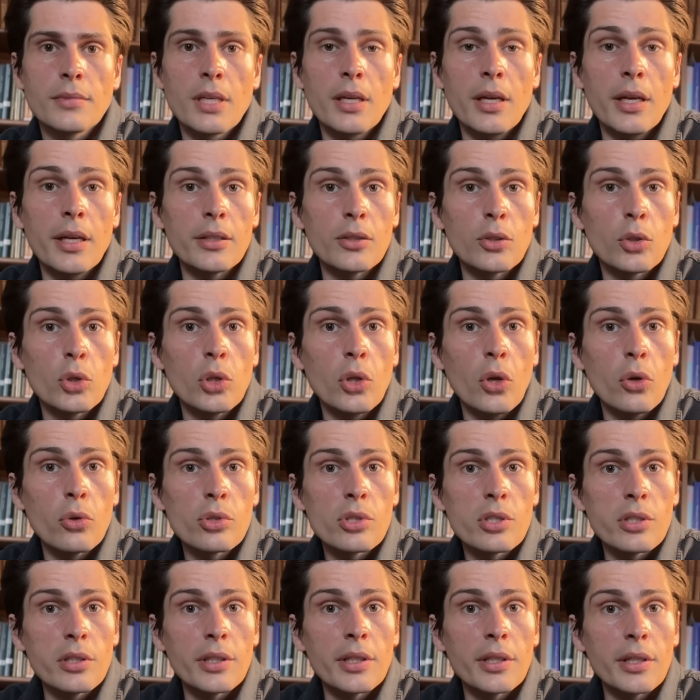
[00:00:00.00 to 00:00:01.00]
And
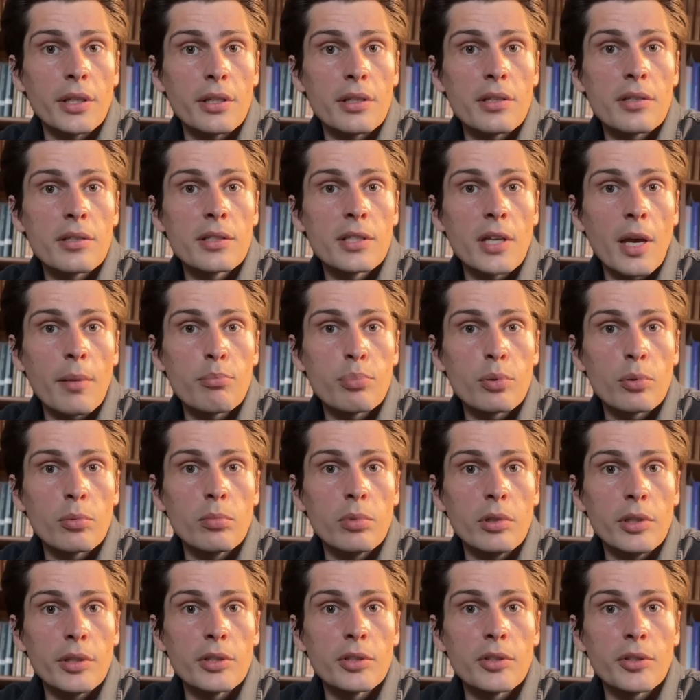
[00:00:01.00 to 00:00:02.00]
closely,
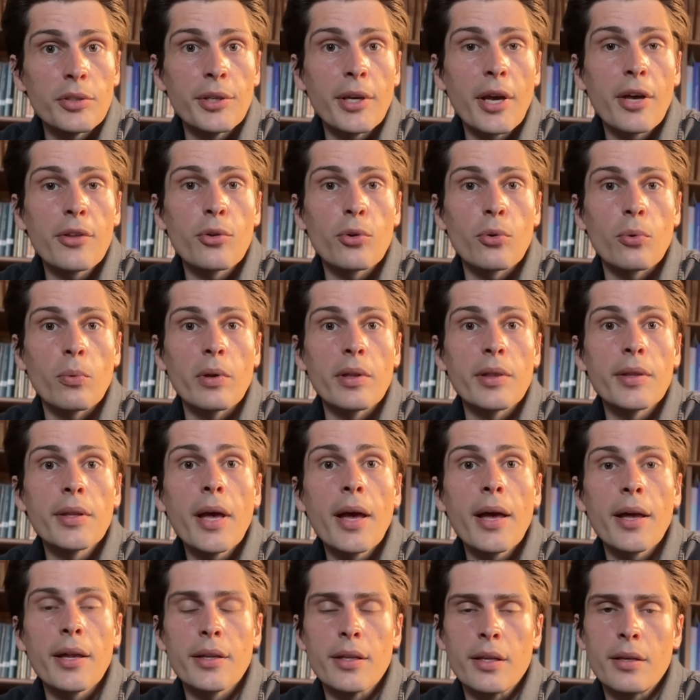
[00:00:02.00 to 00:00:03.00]
inseparably together with
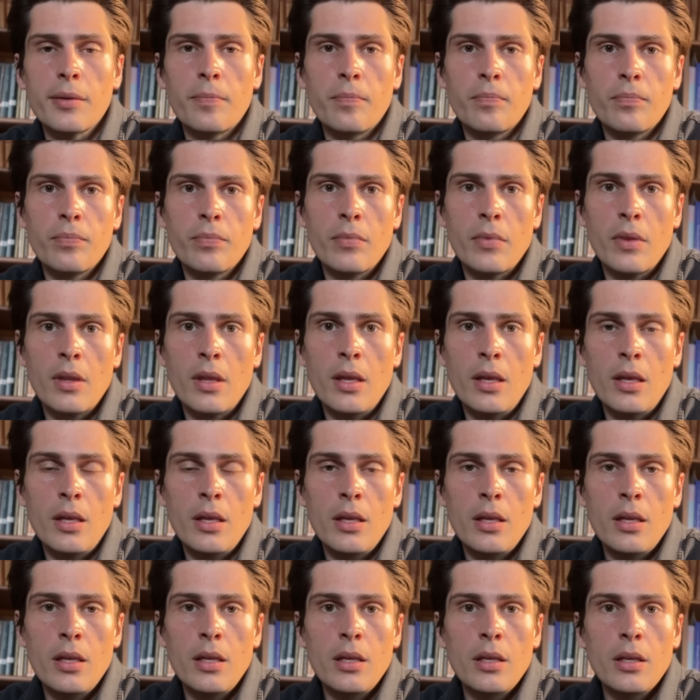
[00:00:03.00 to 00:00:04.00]
that
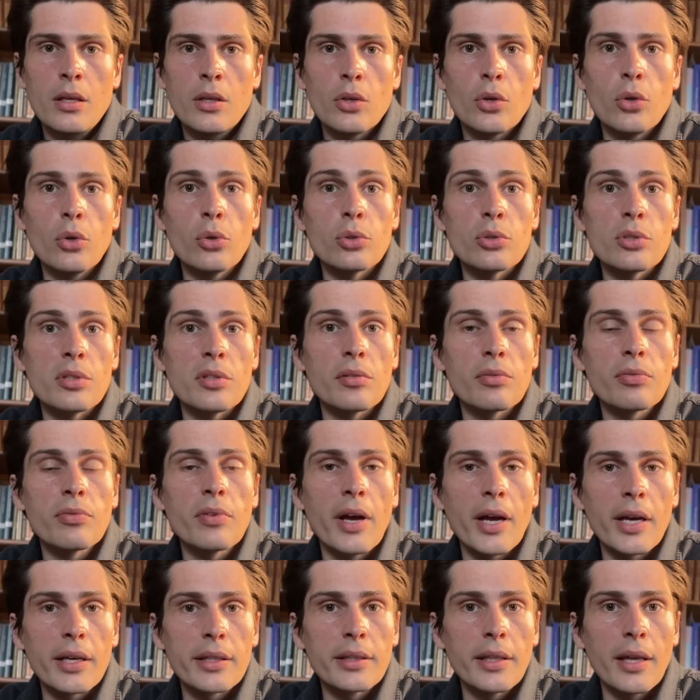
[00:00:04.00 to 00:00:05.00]
goes the
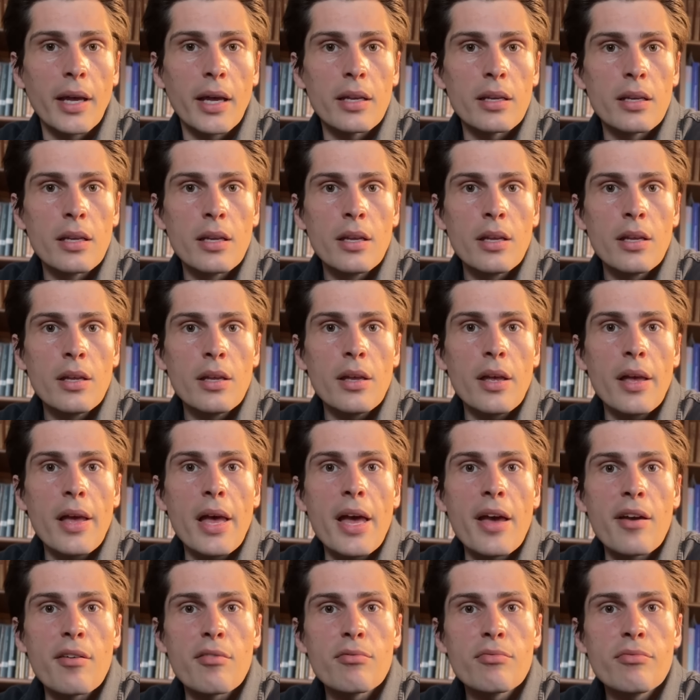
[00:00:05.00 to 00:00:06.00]
fact that
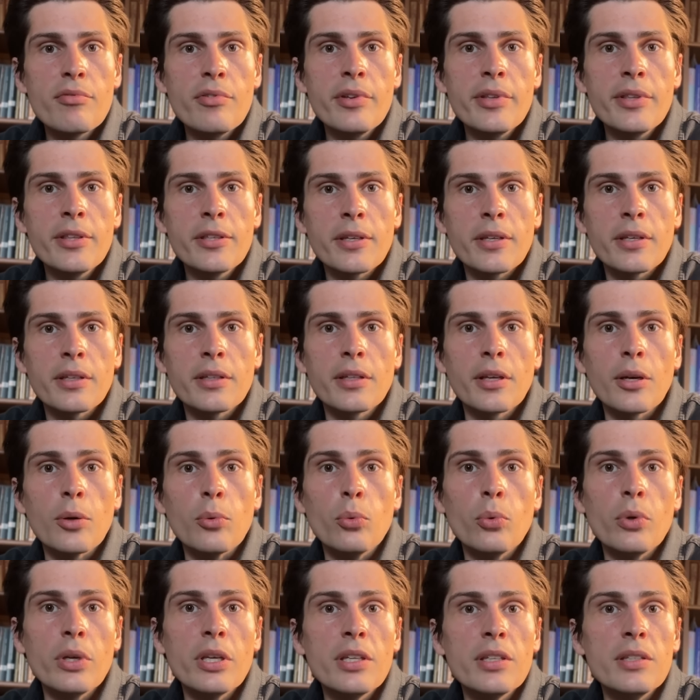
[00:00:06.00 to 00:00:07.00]
everything that
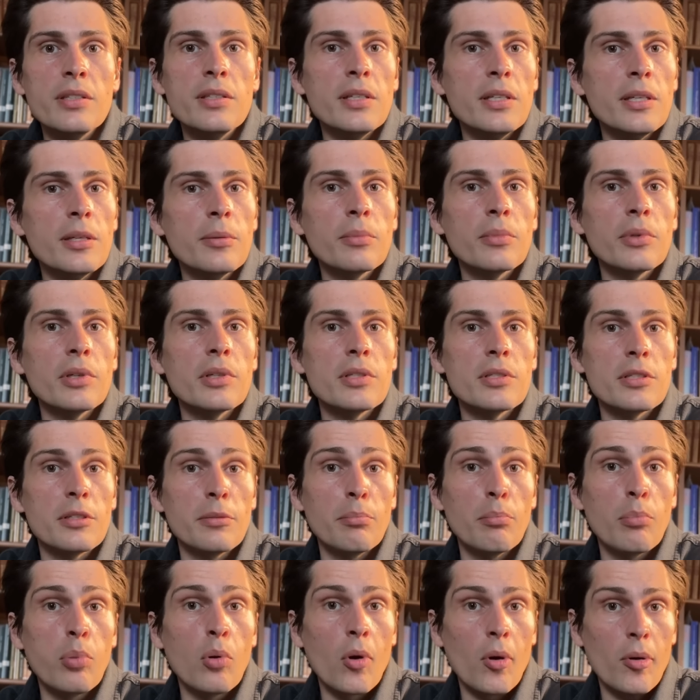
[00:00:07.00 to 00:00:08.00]
we deem is
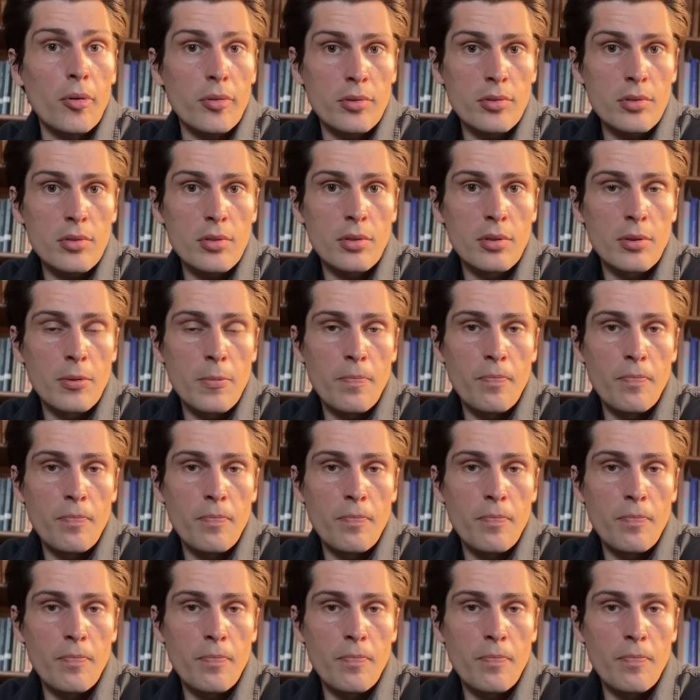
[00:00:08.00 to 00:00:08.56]
important